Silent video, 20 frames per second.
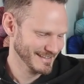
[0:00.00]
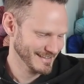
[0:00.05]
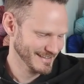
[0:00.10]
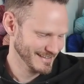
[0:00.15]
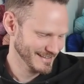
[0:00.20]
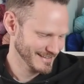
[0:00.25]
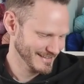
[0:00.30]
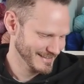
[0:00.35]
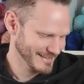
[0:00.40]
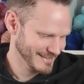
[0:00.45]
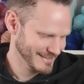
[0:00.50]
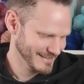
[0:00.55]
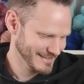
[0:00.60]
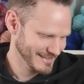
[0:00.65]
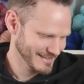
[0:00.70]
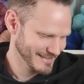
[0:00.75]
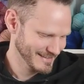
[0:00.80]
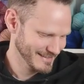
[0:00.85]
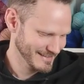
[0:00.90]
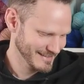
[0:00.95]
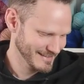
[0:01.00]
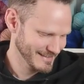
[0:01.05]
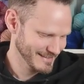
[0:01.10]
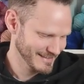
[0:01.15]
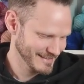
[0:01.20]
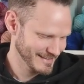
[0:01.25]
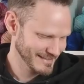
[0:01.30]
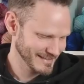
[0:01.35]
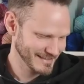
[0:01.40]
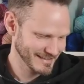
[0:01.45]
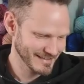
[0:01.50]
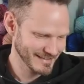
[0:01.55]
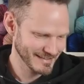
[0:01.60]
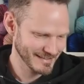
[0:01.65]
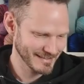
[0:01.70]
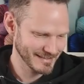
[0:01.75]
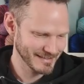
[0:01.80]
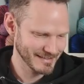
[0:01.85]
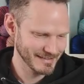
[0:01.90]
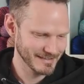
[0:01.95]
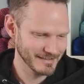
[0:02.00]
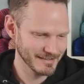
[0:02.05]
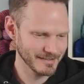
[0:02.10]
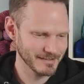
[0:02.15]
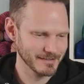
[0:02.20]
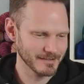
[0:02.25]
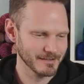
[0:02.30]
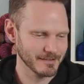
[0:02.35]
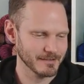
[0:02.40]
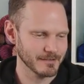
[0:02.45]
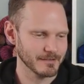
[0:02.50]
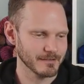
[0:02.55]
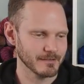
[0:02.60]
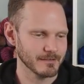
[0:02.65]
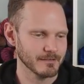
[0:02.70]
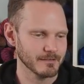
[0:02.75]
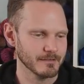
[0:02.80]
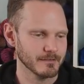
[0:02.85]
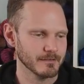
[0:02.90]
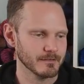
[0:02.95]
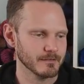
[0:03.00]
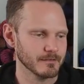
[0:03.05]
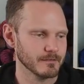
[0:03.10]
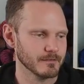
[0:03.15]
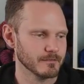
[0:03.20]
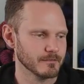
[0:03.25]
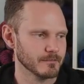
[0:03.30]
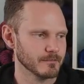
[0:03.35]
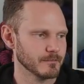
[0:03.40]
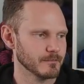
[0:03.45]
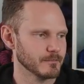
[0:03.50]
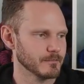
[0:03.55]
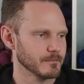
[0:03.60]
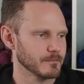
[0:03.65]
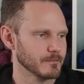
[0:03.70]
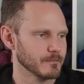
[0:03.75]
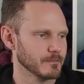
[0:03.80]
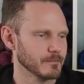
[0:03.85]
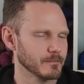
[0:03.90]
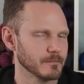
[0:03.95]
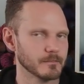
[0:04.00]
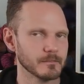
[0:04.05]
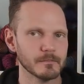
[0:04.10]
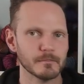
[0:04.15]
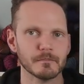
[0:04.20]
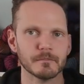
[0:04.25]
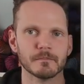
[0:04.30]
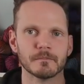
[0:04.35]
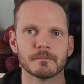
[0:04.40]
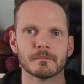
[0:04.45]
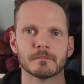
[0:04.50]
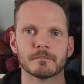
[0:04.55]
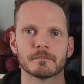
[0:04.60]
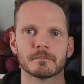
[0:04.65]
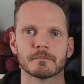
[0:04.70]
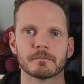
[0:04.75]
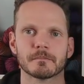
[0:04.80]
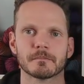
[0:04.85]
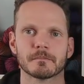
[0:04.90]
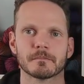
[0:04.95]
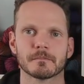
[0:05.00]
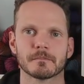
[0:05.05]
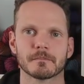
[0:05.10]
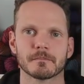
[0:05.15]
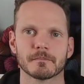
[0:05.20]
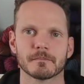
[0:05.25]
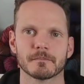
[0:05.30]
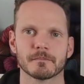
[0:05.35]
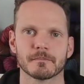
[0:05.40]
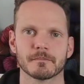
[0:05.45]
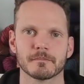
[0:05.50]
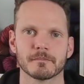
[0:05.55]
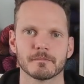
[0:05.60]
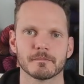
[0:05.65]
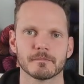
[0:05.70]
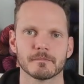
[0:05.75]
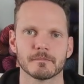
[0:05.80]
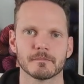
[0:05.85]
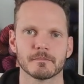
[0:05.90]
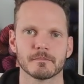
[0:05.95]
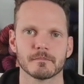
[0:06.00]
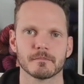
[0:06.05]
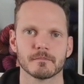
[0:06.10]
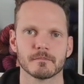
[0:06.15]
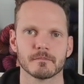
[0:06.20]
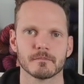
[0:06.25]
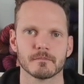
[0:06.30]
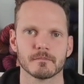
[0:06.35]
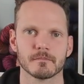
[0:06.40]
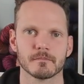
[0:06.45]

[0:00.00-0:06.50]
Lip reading: No words are spoken by the person on screen.